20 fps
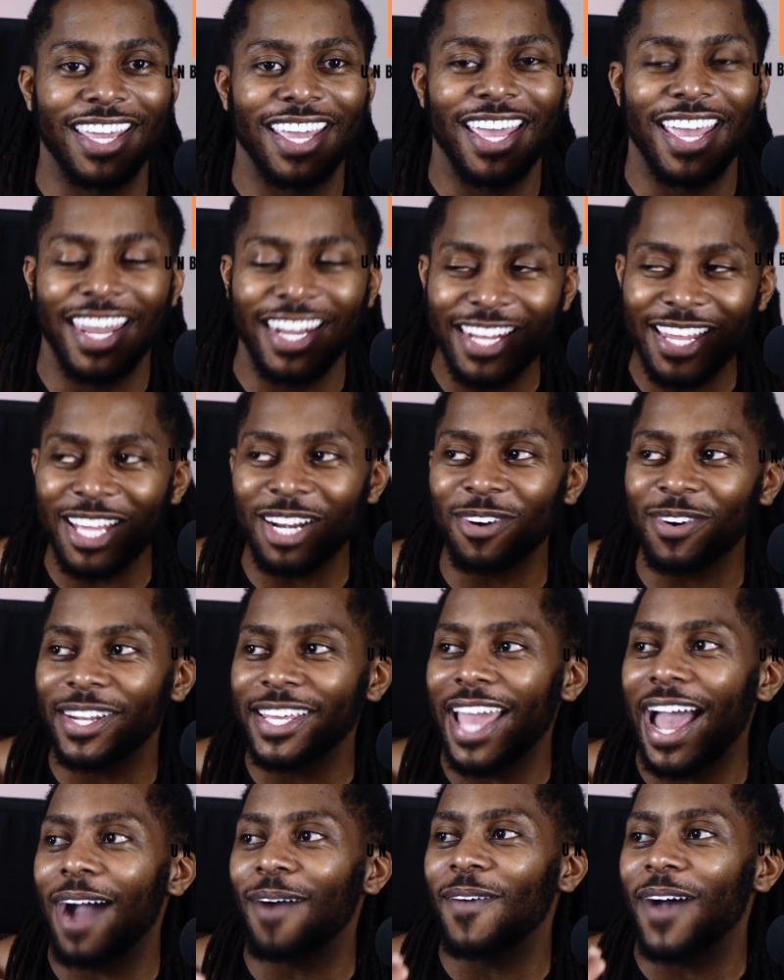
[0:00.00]
And
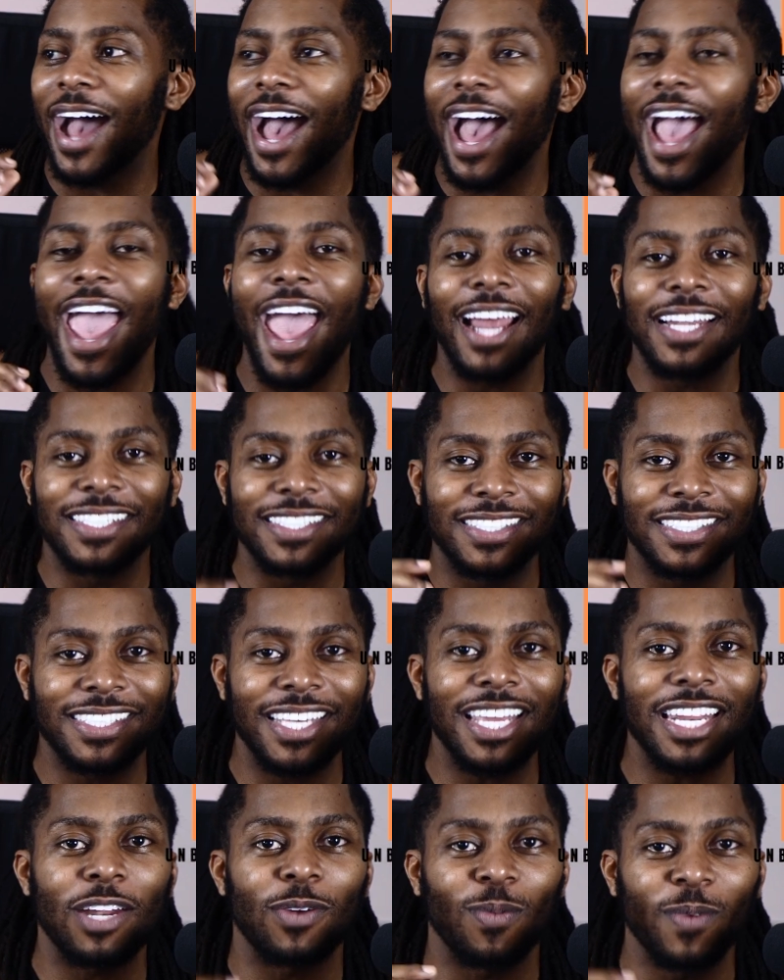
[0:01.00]
literally I had to
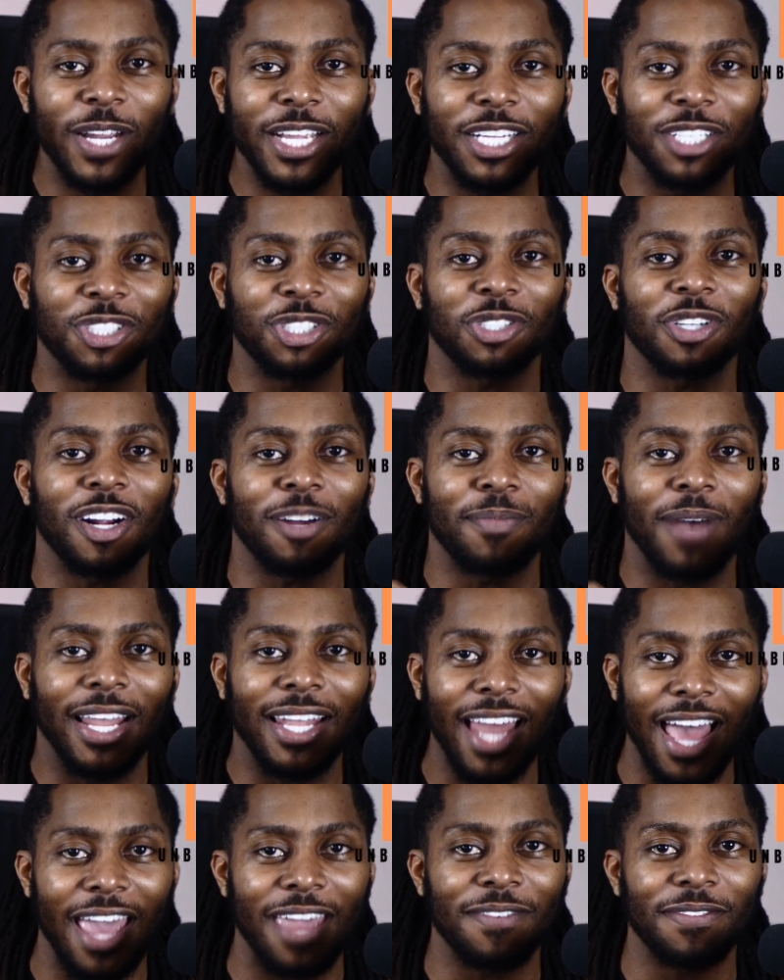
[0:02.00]
sit and reconstruct my
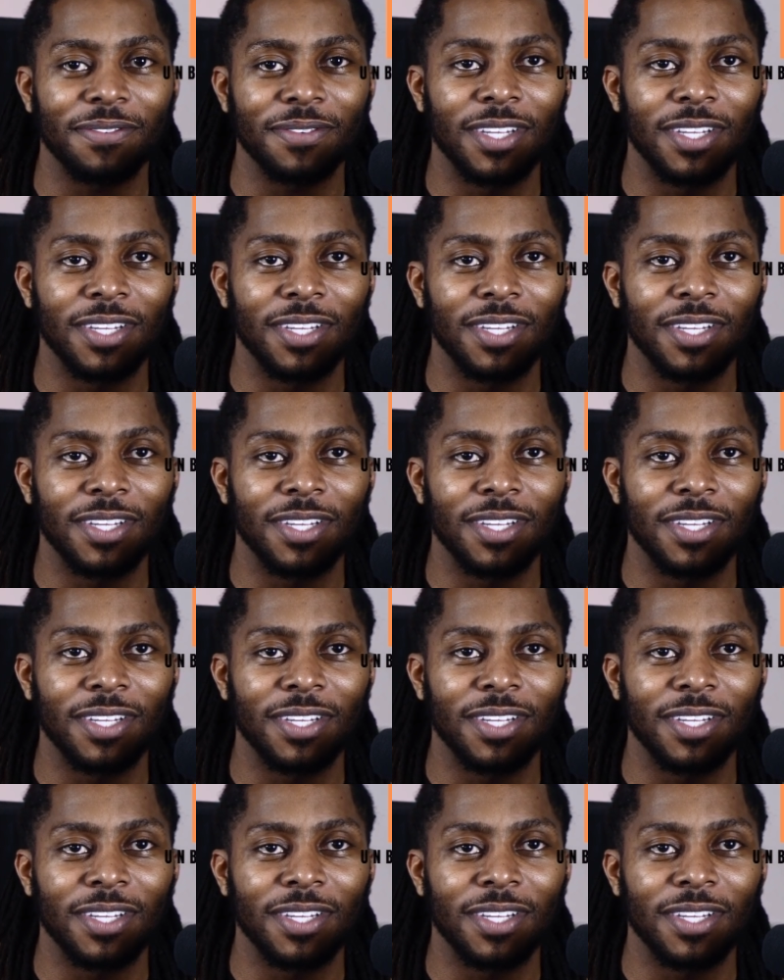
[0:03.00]
life